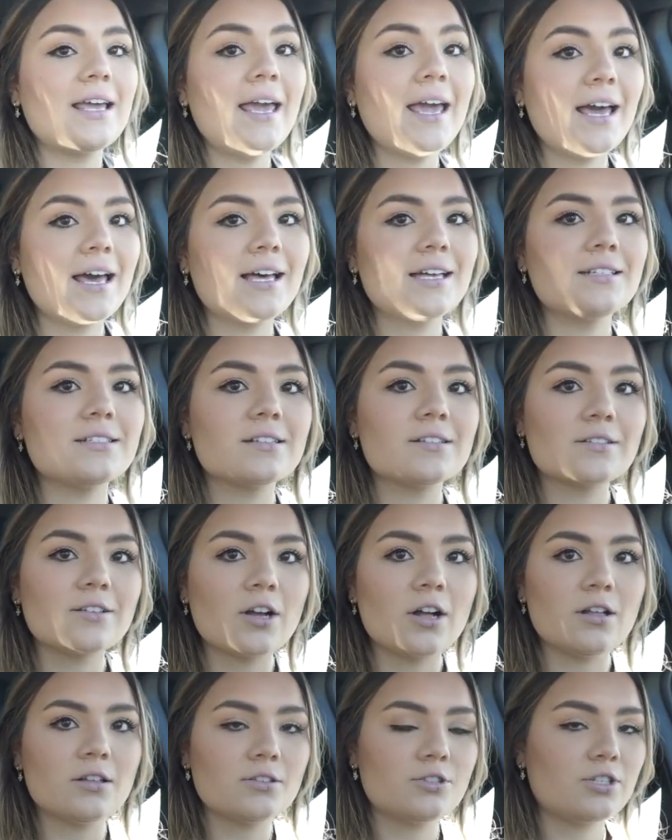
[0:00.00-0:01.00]
And
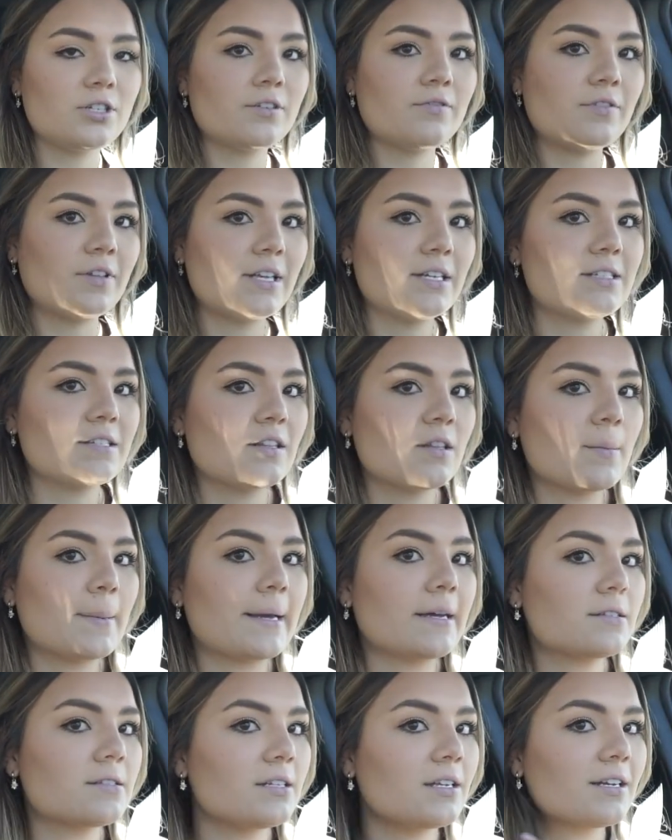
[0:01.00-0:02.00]
Colin's Chick-fil-A is in the
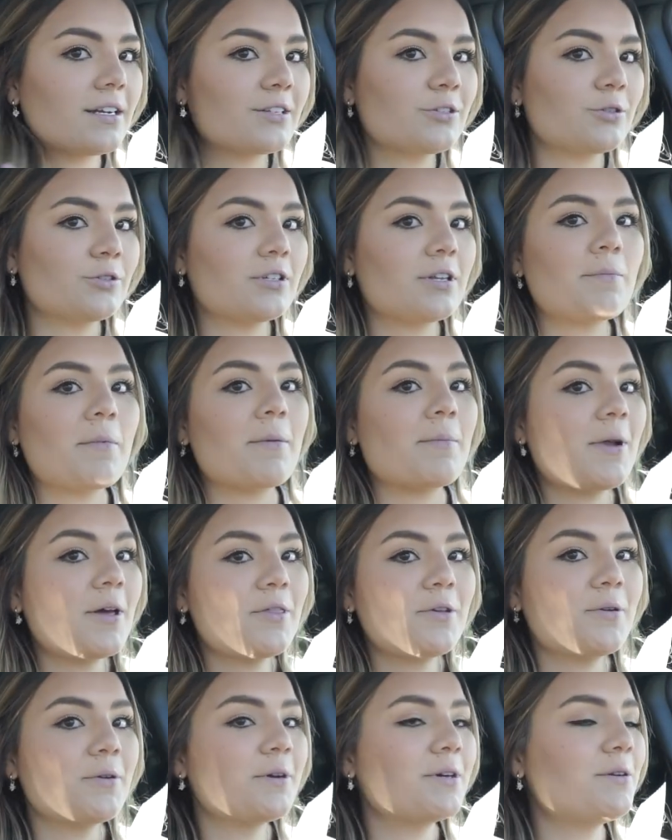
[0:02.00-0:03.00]
back seat. I told him I'm
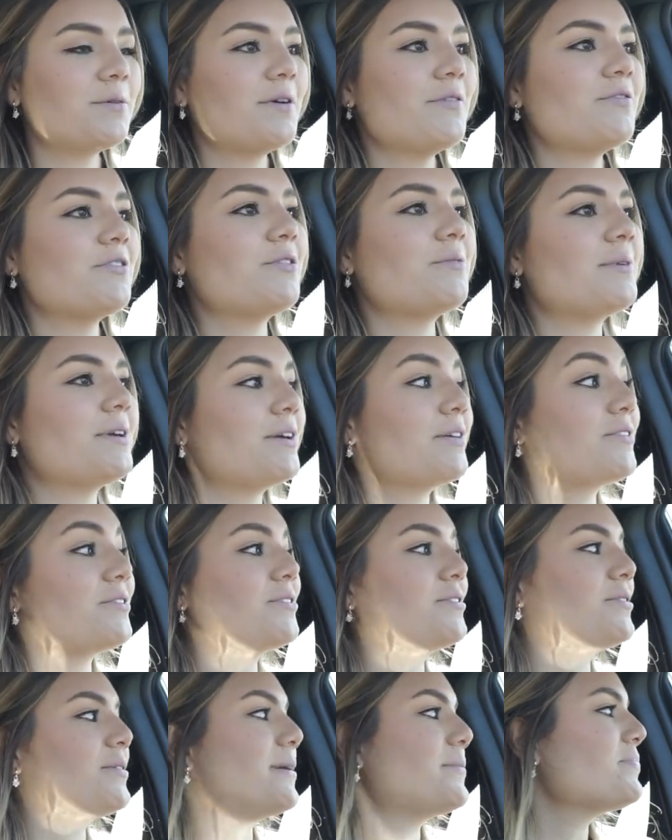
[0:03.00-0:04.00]
not throwing it away for him. He can
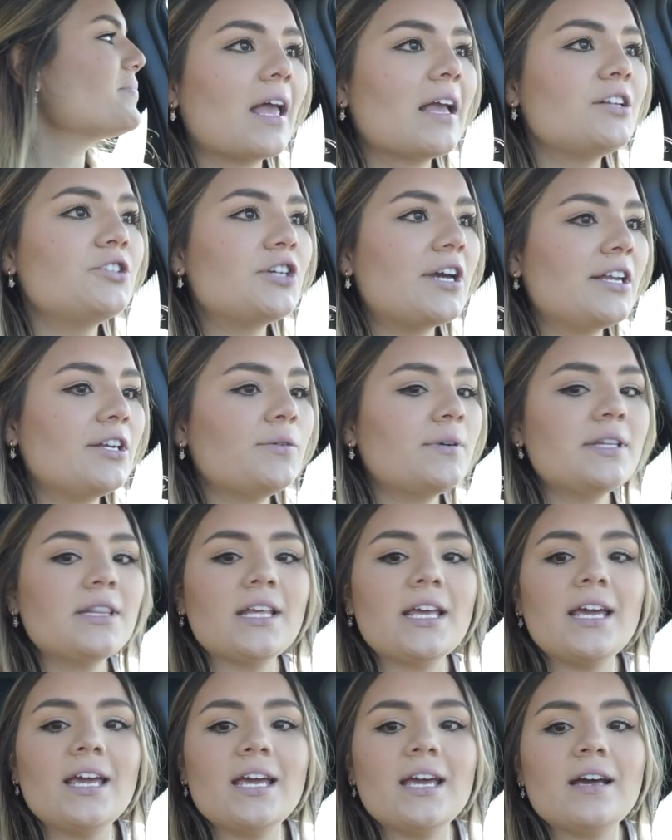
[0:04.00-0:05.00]
throw it away.
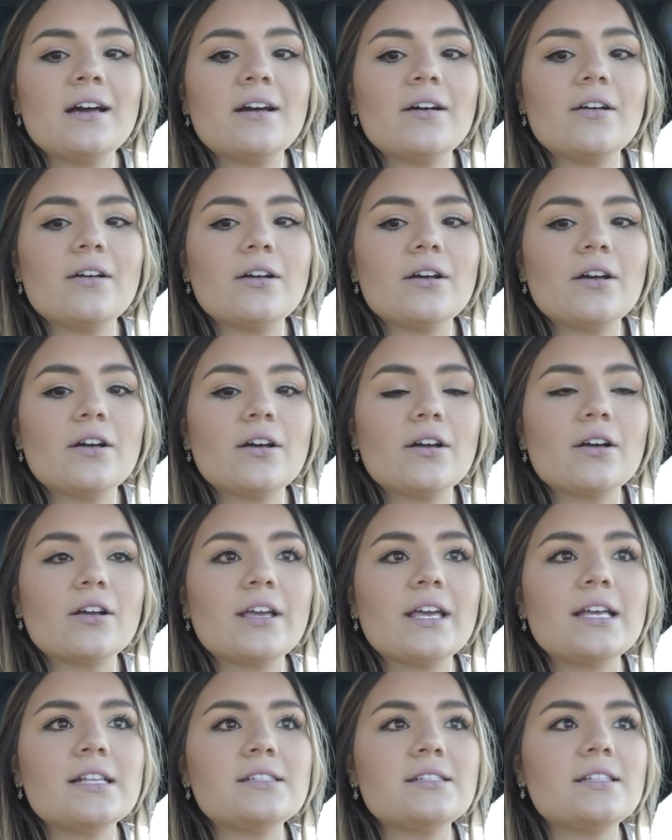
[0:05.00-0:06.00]
Genuinely
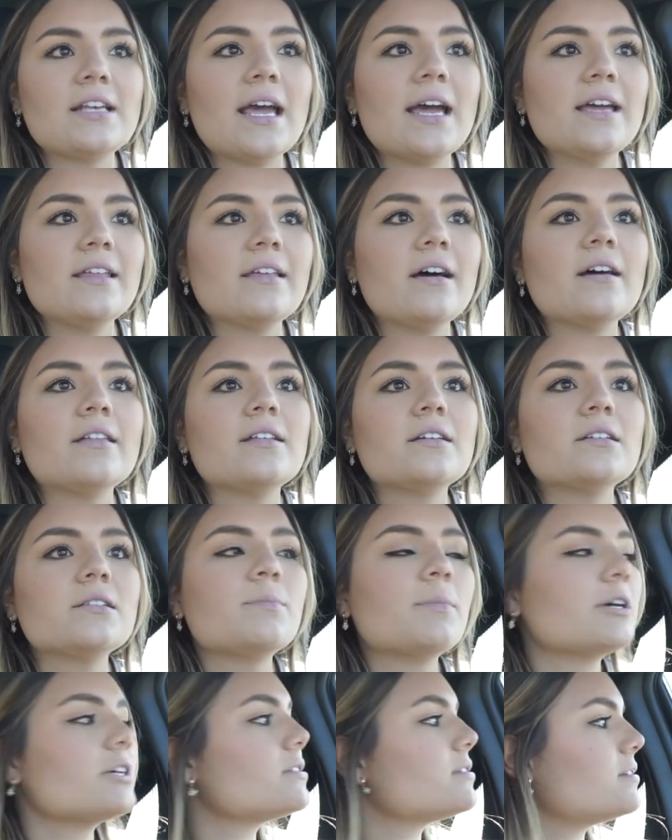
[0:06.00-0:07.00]
can say that this
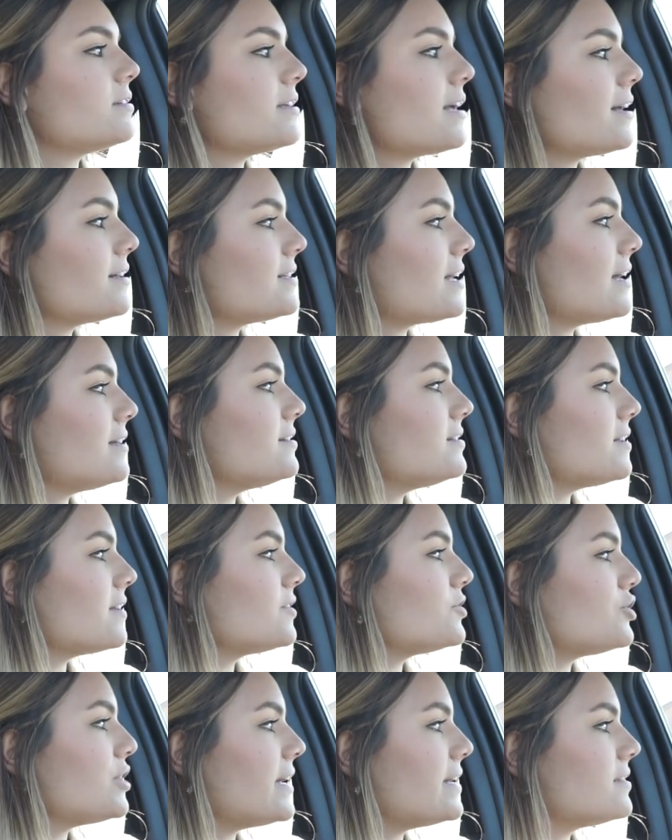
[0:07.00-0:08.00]
person has had
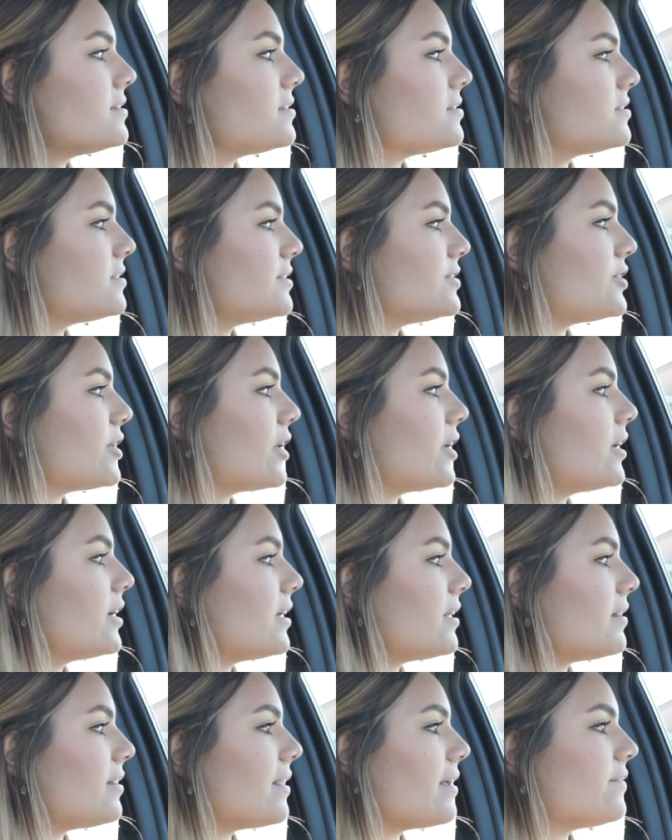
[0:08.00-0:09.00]
6 chances to
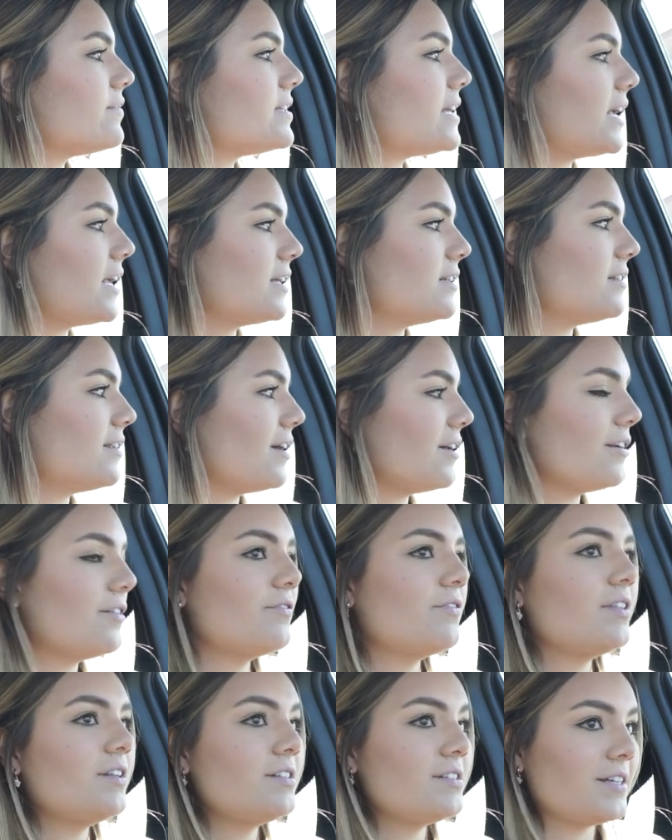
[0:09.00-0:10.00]
turn and they've taken none
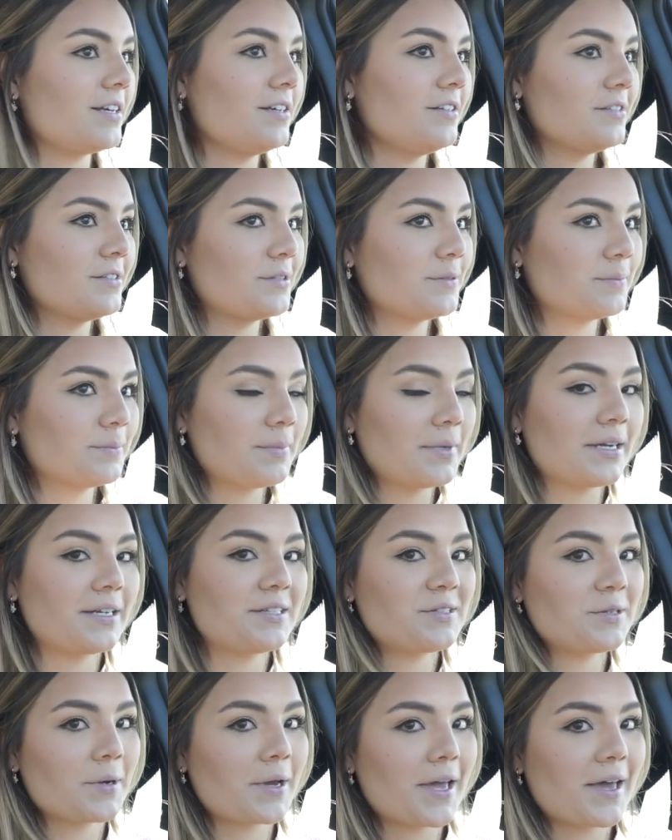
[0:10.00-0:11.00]
of the 6, but
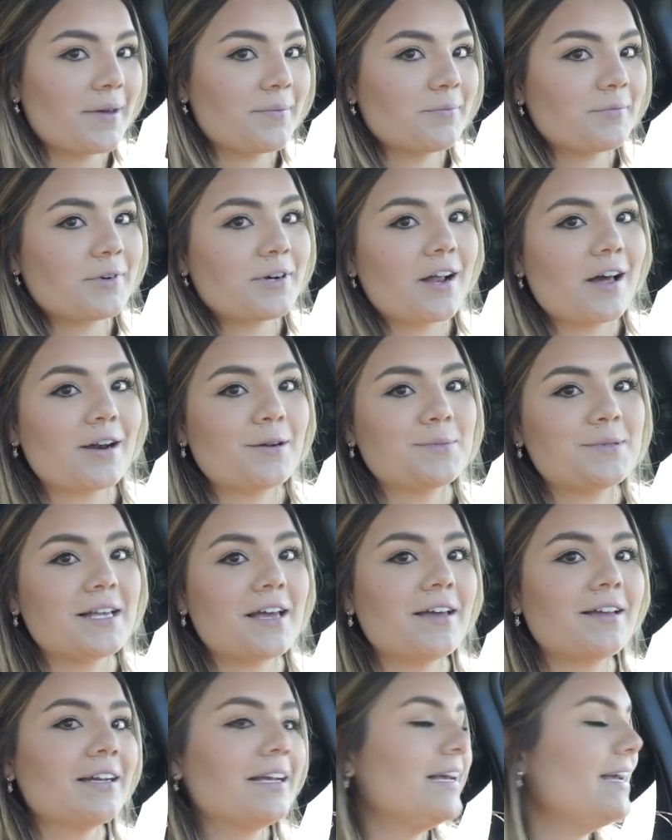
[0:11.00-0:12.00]
it's okay. We're not
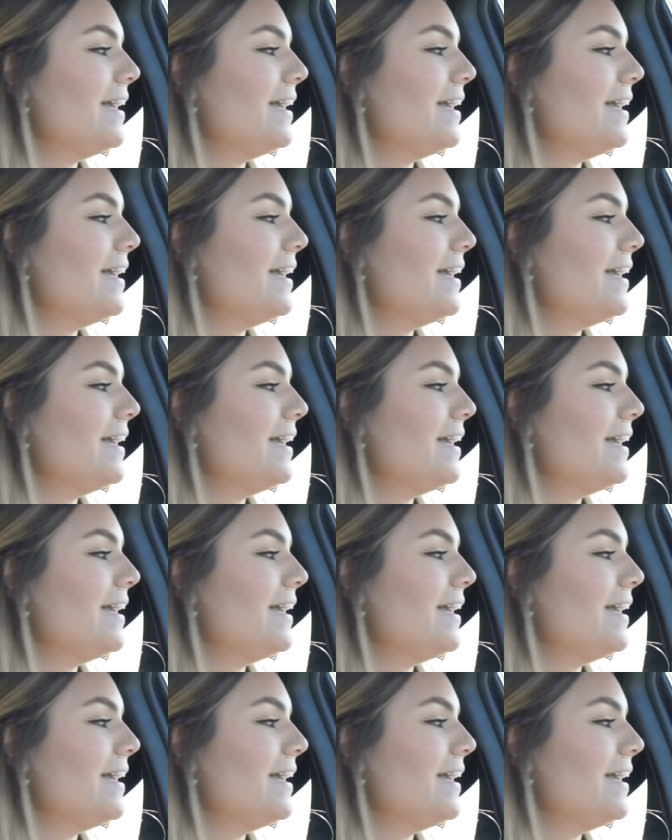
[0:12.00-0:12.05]
upset.